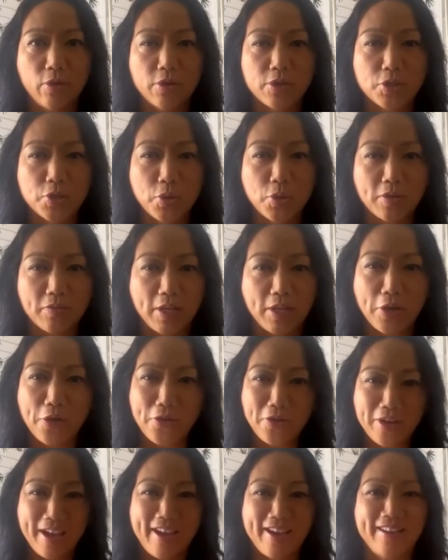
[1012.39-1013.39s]
It's sort of like,
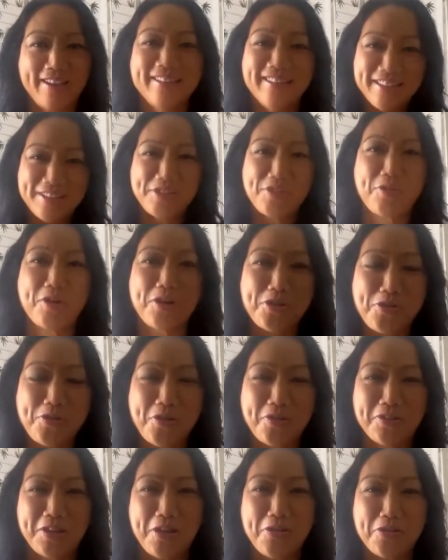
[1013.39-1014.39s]
okay, you're on your
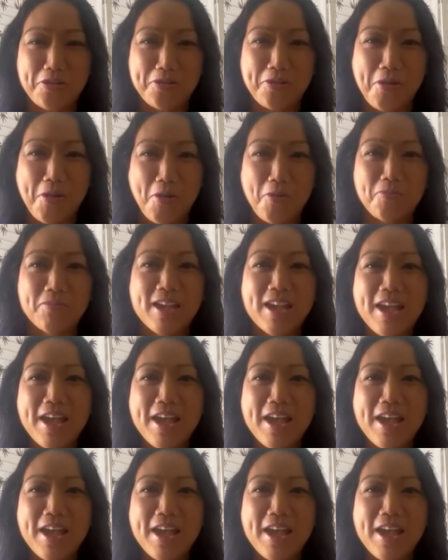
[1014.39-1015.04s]
own now, go home.